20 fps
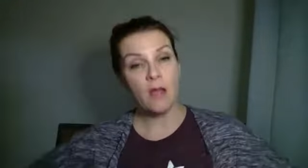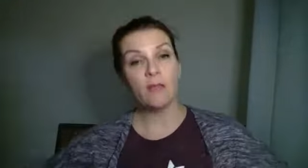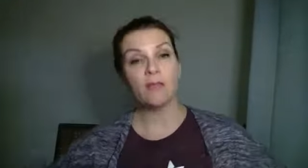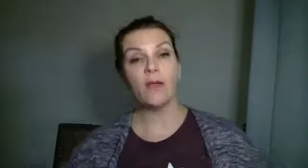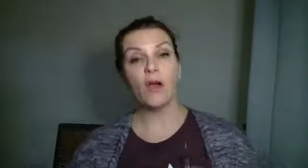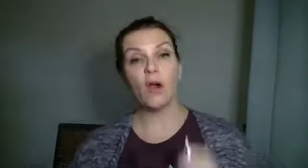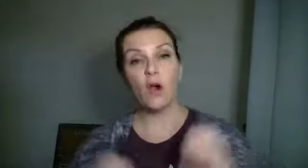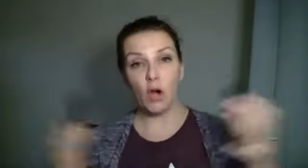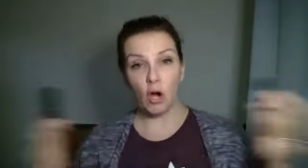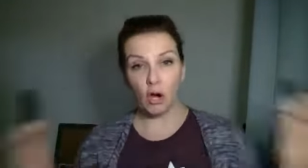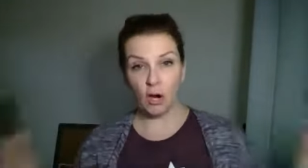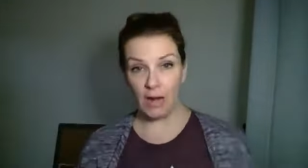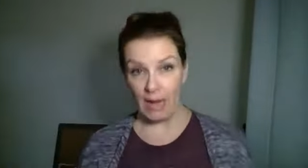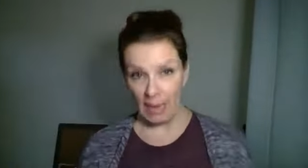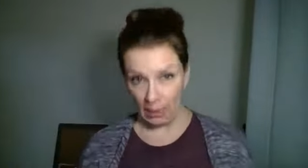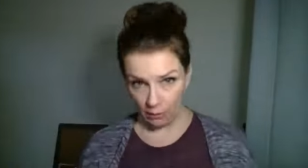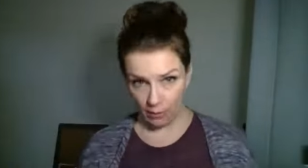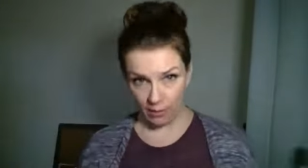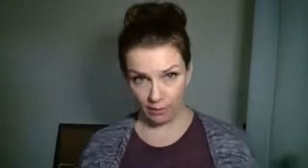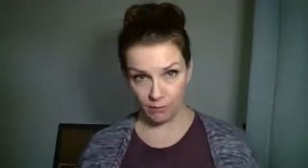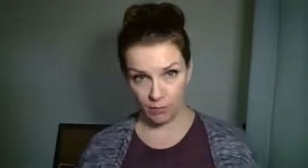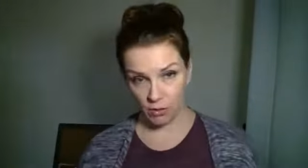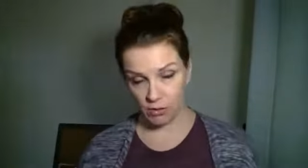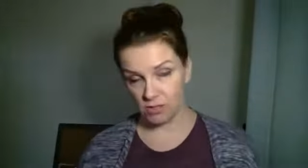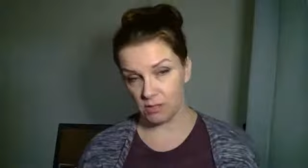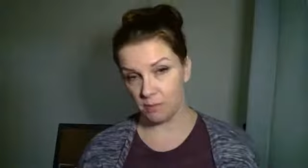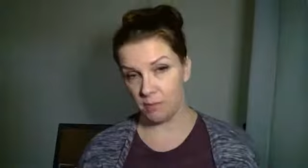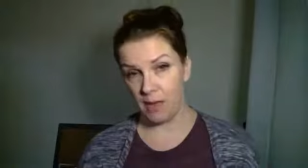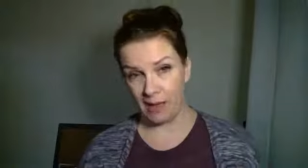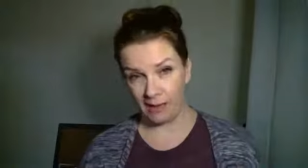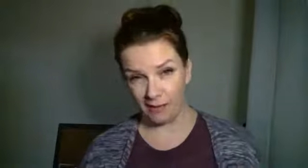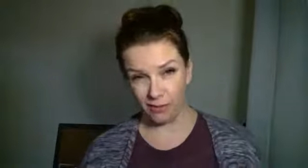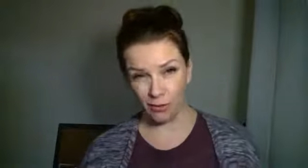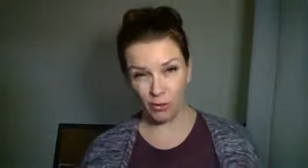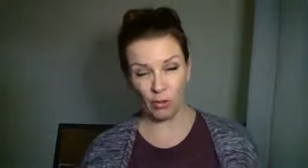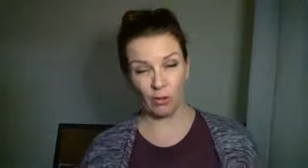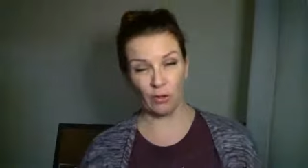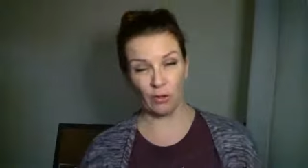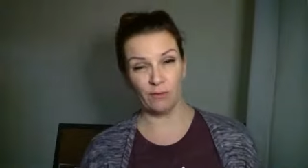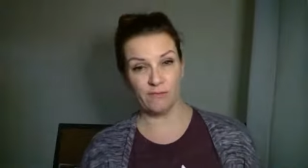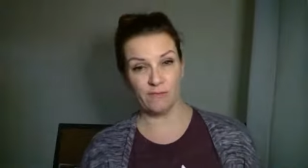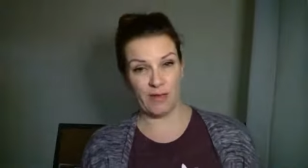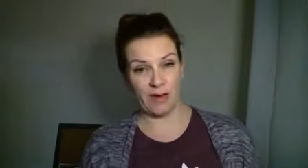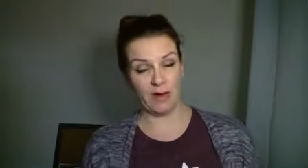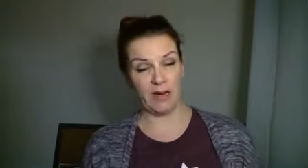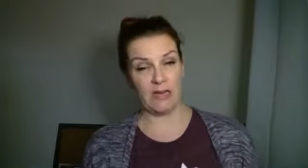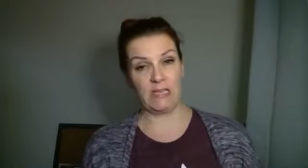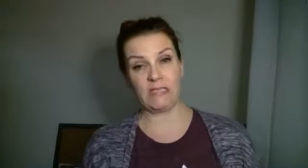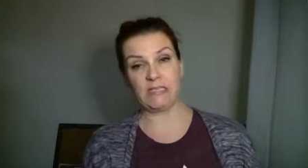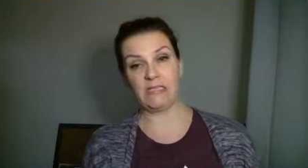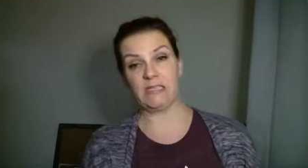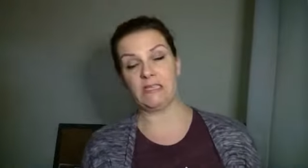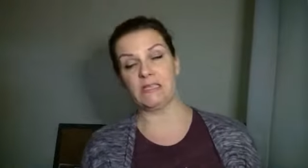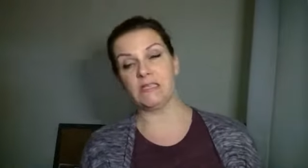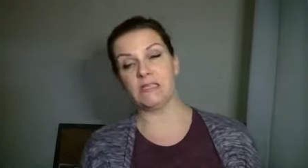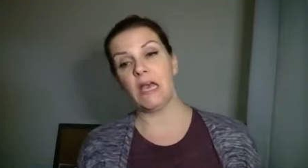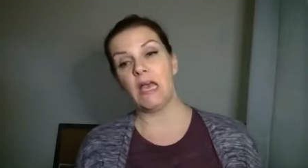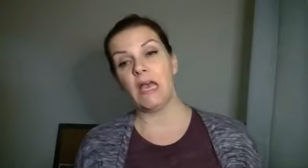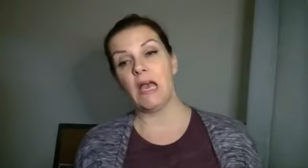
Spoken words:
There are, however, some other variances.